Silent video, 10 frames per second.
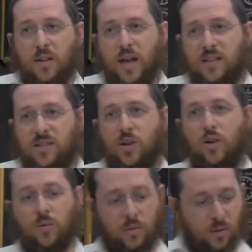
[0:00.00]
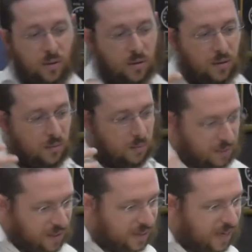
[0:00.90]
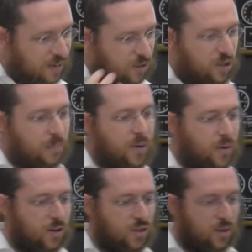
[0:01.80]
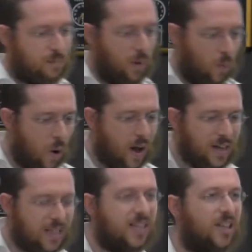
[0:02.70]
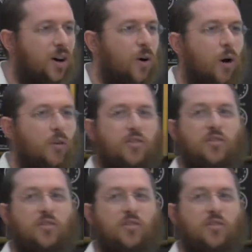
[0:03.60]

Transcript: And so, be a tzaddik, do not be a rasha. But why is there no oath